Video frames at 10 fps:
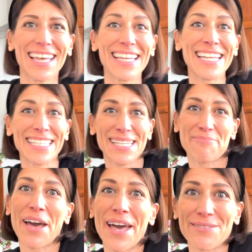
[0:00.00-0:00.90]
And next up,
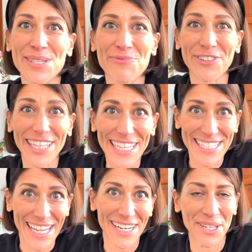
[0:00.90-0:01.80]
I have some really
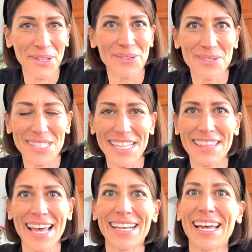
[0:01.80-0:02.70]
exciting news in
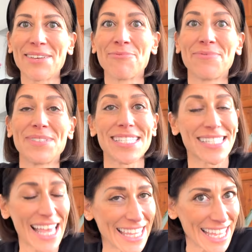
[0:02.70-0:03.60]
that I am
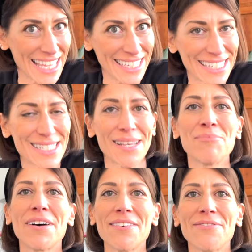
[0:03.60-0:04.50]
selling some
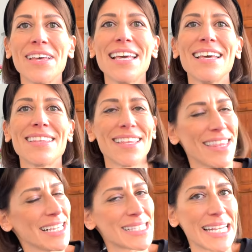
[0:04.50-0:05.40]
of the
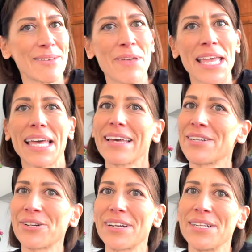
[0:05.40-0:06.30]
things that I make
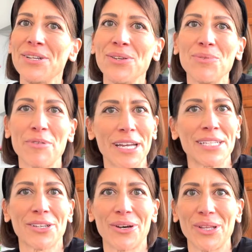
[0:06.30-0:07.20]
under a new
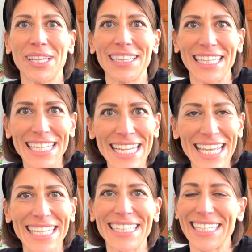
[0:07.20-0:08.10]
brand called
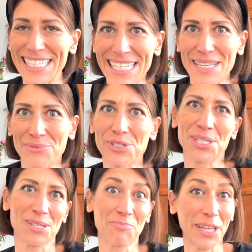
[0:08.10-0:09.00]
Lindy Lindy, which
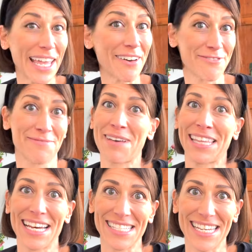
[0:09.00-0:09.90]
is a play off of my
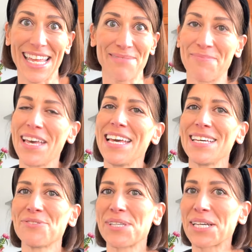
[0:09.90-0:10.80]
last name.
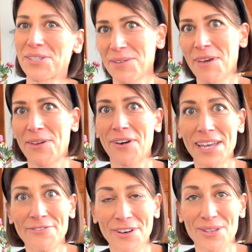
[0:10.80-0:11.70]
It was actually my
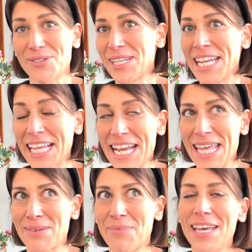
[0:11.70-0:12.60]
grandfather's
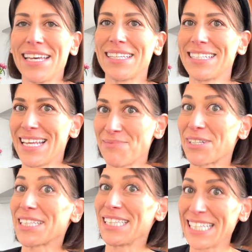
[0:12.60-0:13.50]
nickname named
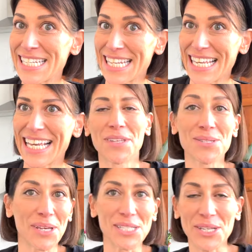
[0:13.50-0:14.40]
Lindy.
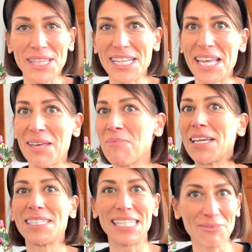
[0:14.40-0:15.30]
So I took the name,
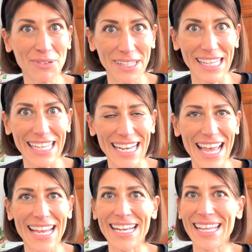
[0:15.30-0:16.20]
doubled it,
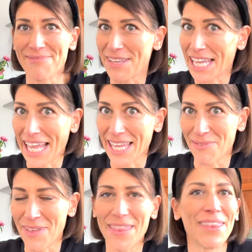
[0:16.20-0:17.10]
and it became
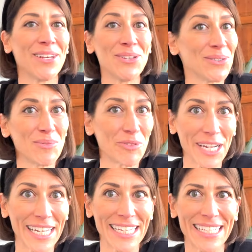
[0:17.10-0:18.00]
the new
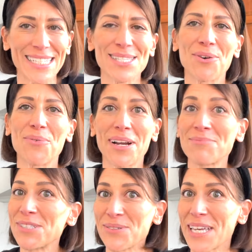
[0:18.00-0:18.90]
brand. So what I'm
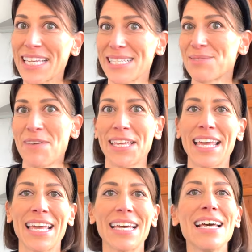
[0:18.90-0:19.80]
doing is
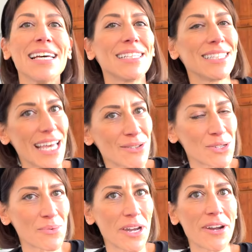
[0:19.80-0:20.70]
making
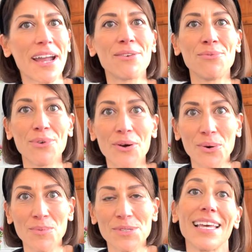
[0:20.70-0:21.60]
loungewear and
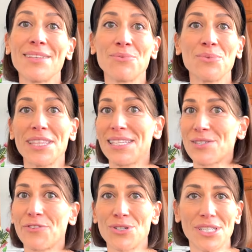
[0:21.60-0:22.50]
robes, and with this
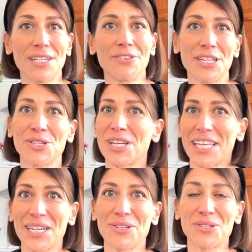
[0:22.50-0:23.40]
first iteration
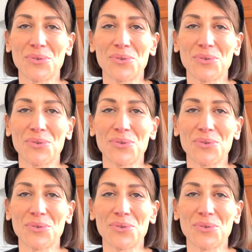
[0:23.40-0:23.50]
geared